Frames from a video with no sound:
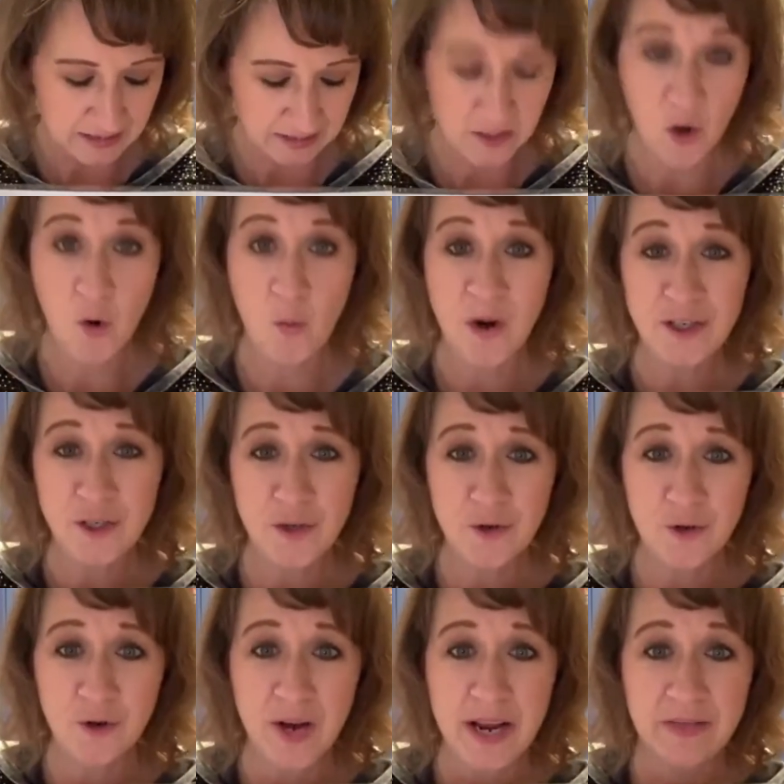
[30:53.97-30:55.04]
so once you
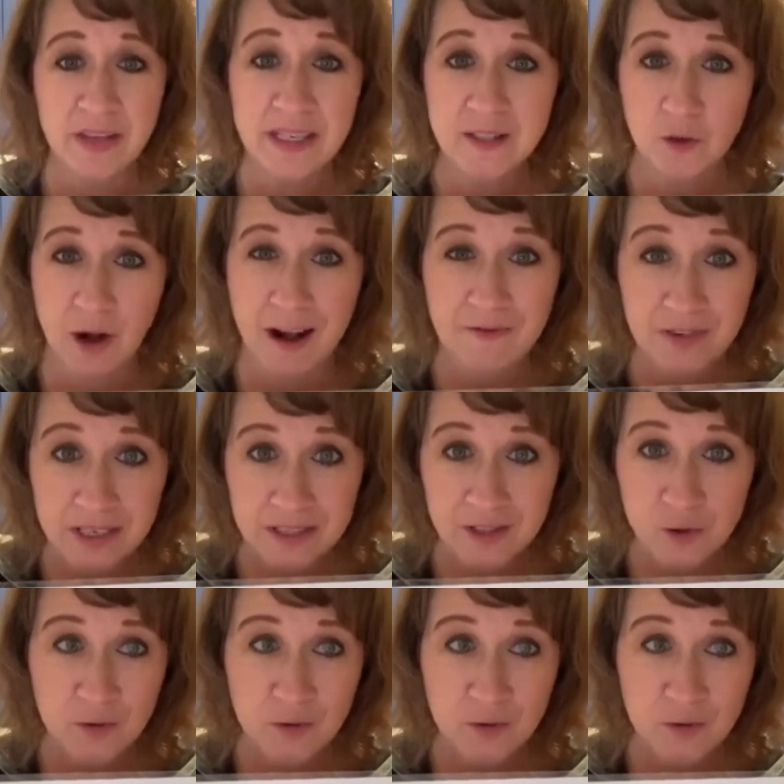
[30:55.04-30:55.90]
create these graphics,